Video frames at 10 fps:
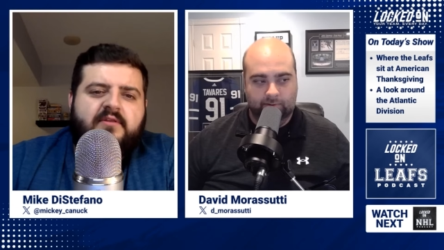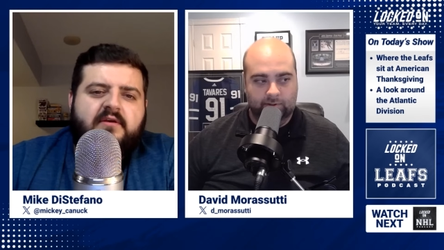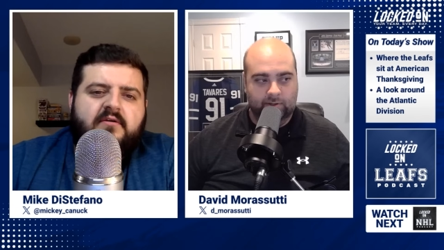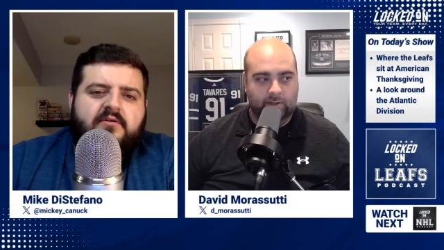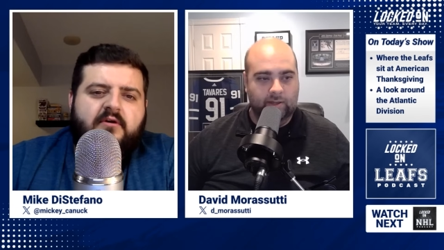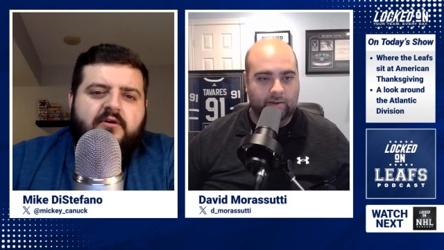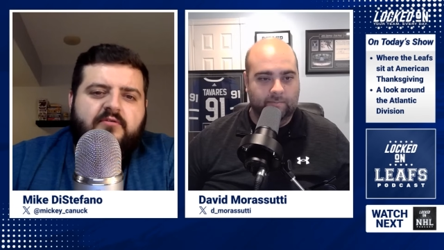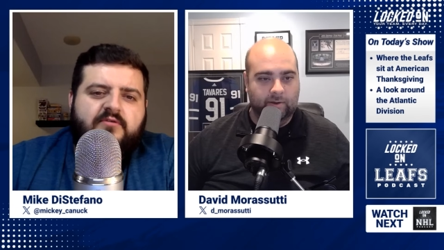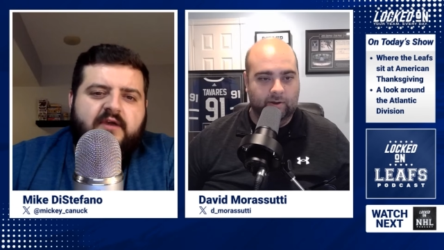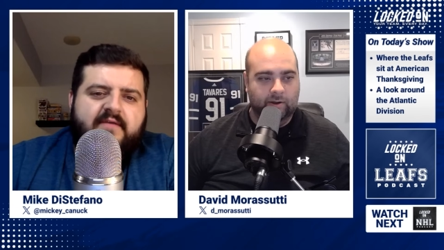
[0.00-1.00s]
Speaker 1: there. Are you,
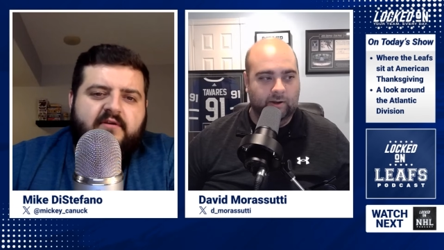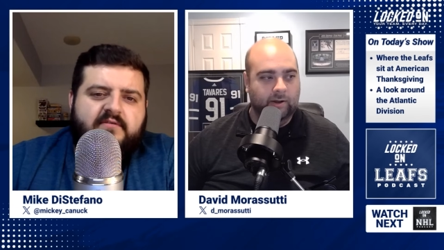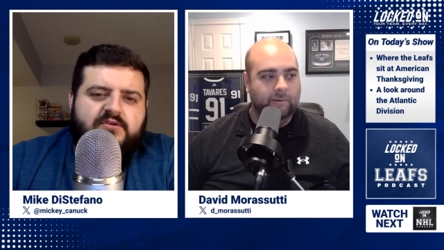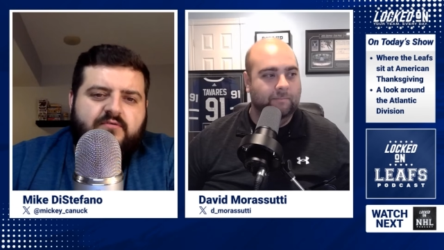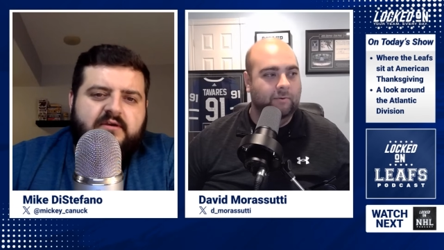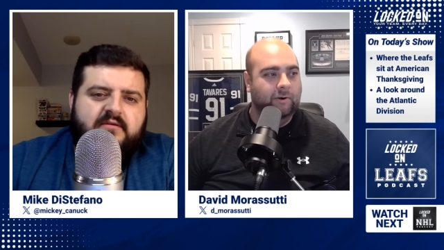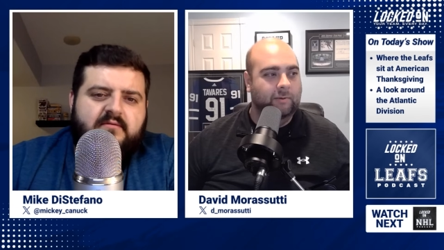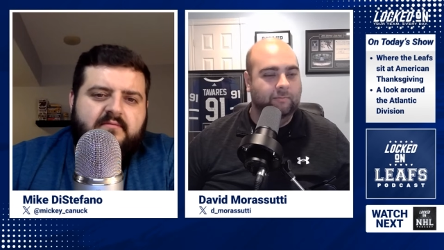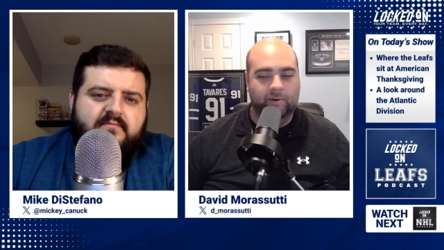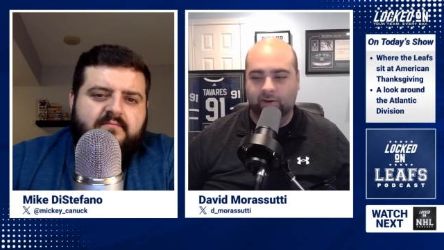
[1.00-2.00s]
you, do you have it on the screen? Pull it
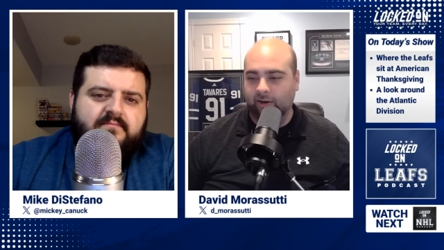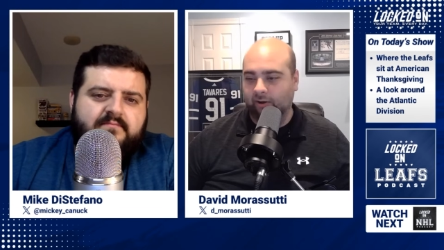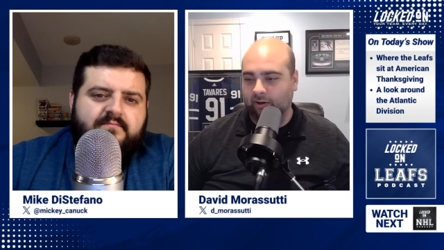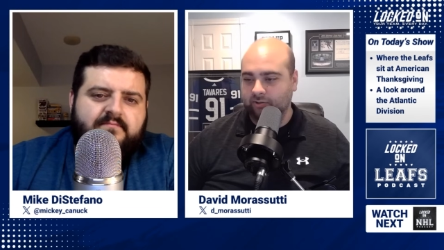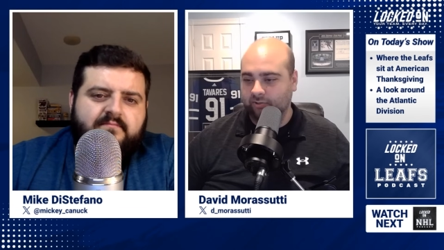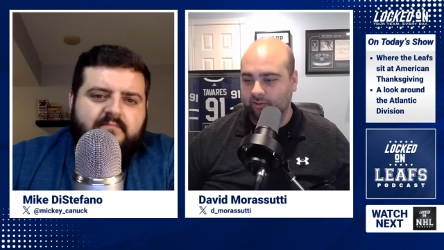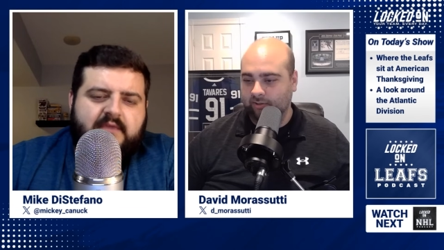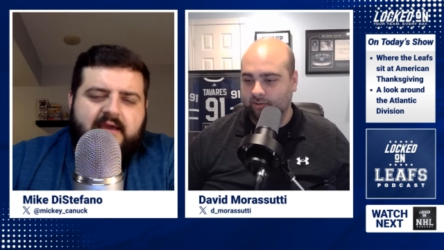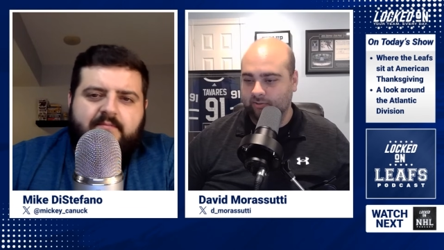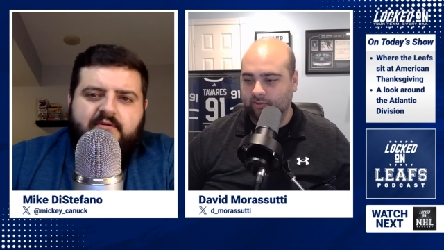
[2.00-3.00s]
up
Speaker 2: right now, actually.
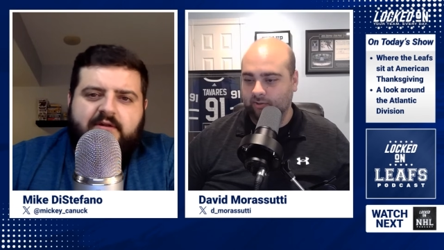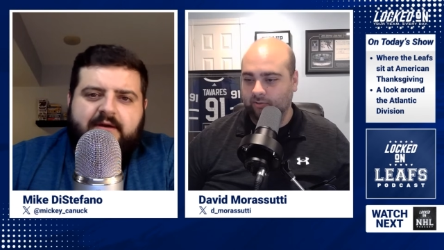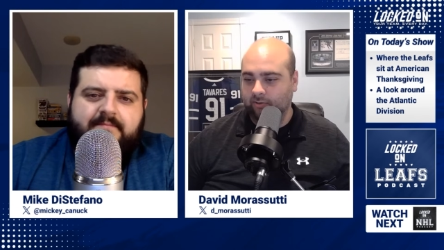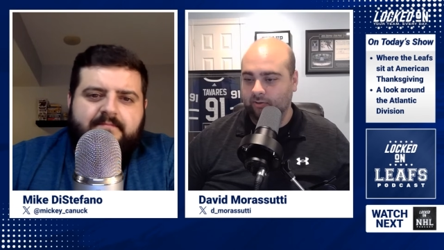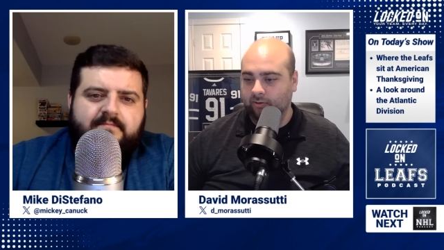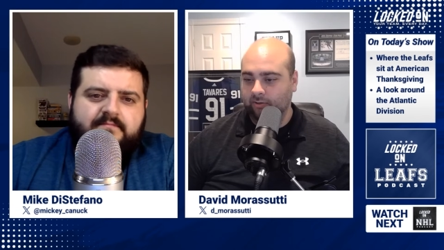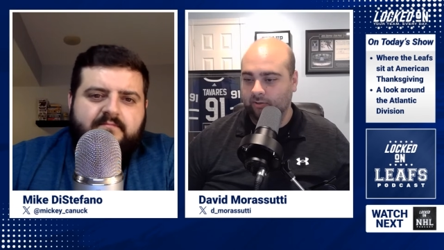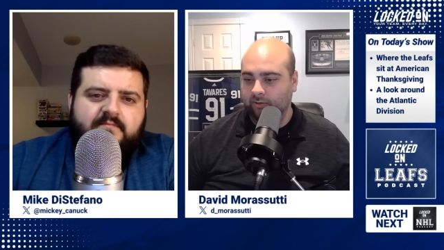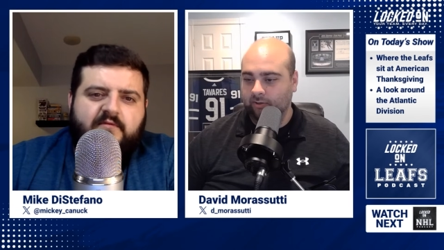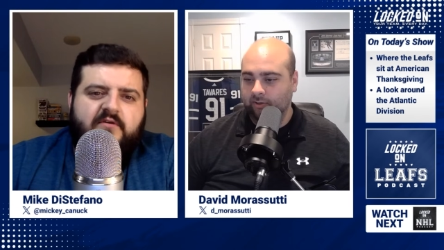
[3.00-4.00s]
Yeah, pull it up
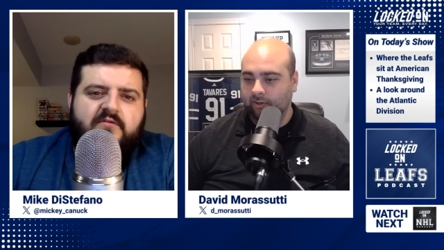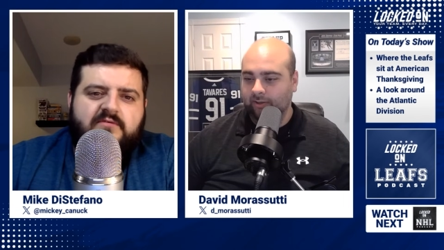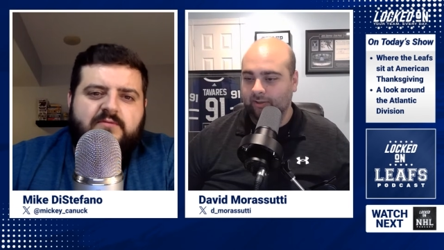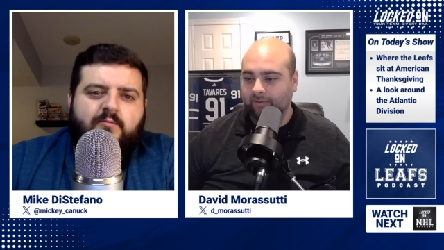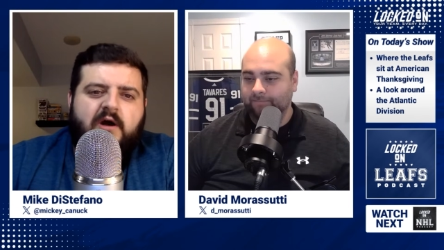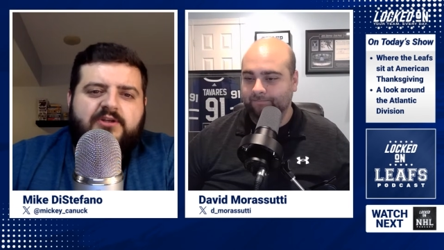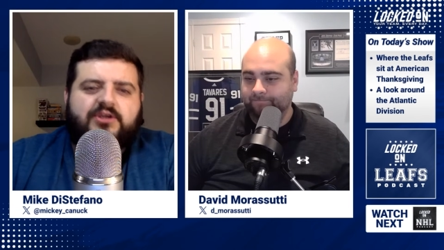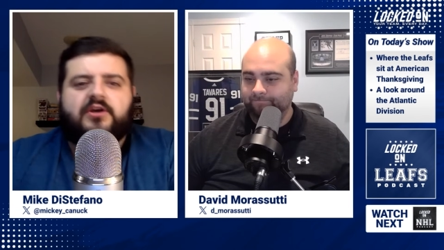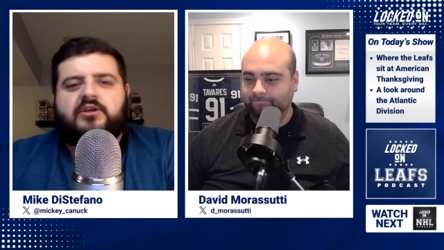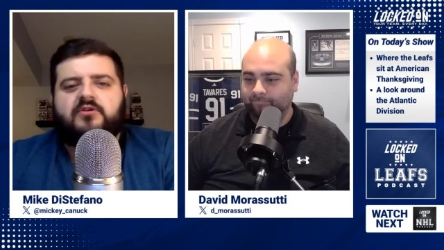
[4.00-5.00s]
Speaker 1: for those
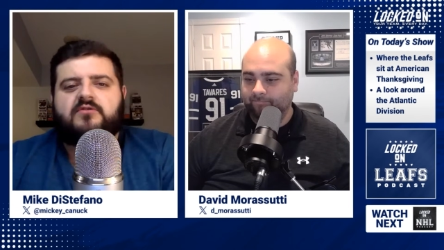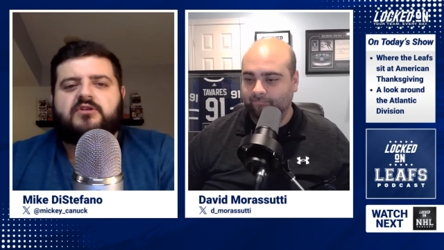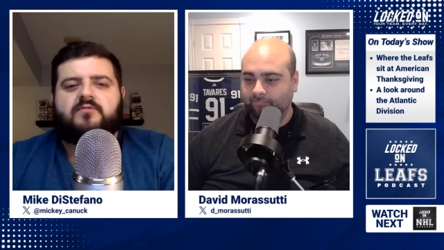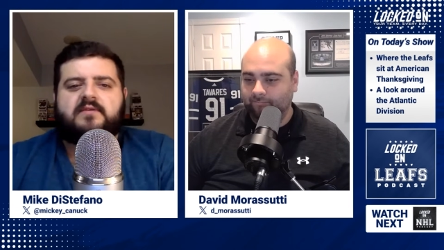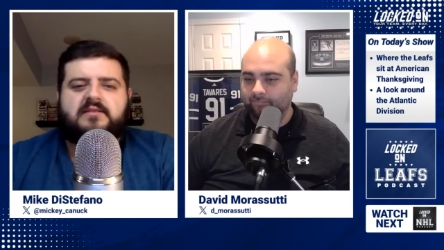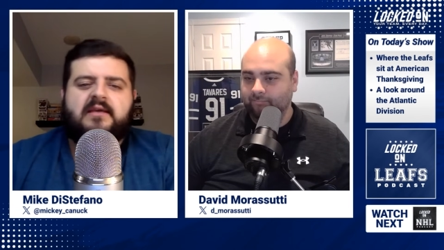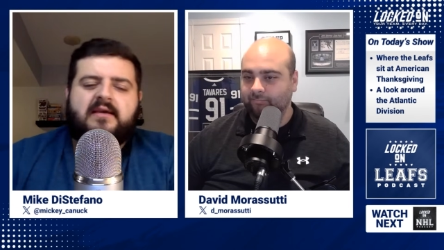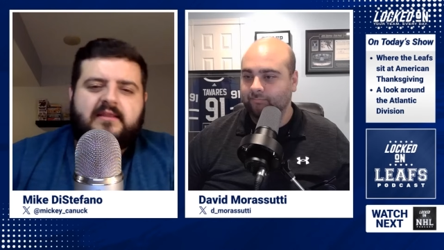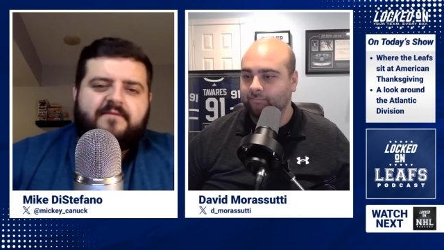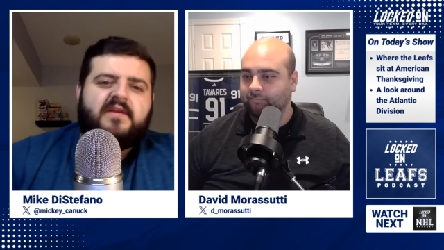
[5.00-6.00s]
watching on YouTube. This is
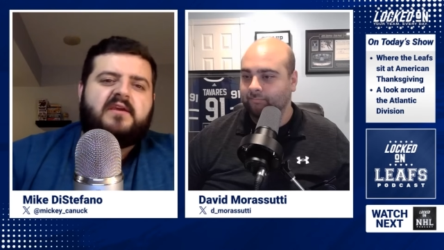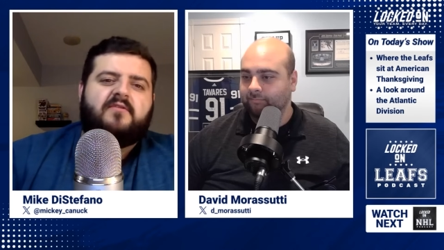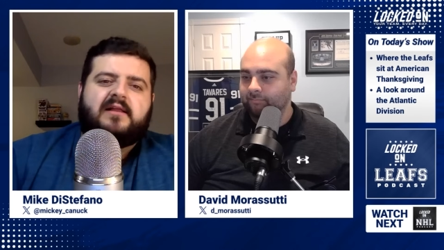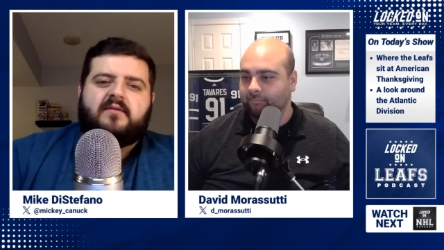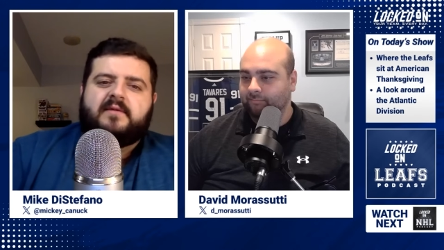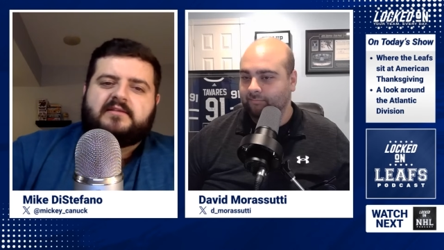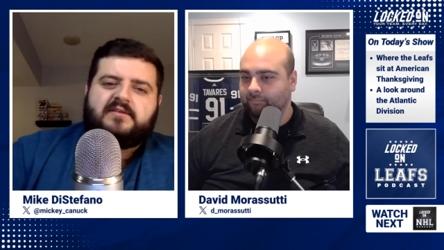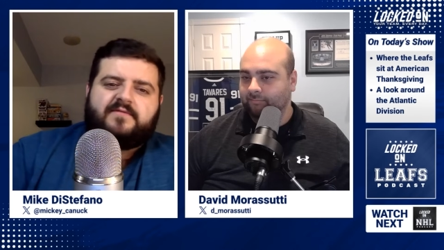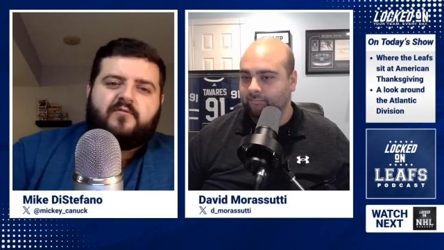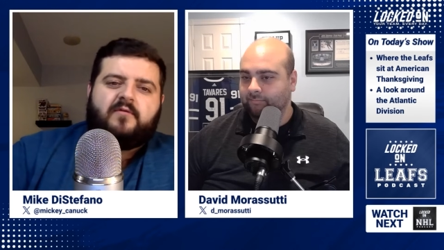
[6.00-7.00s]
the video elements.
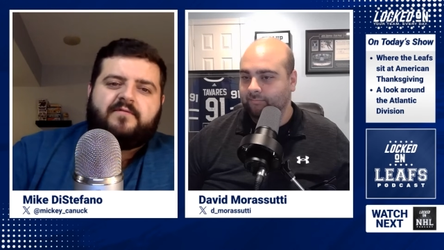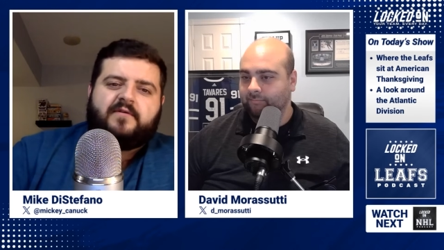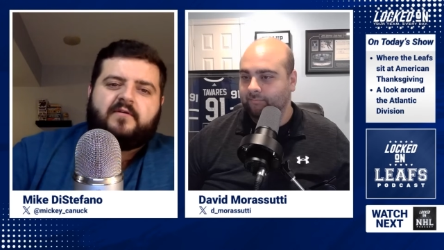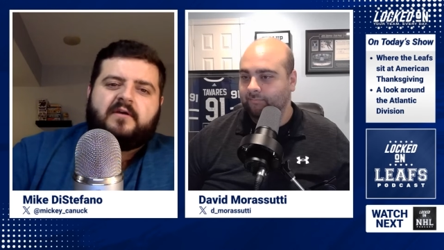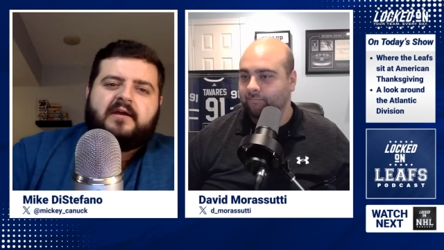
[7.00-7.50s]
If you're if you're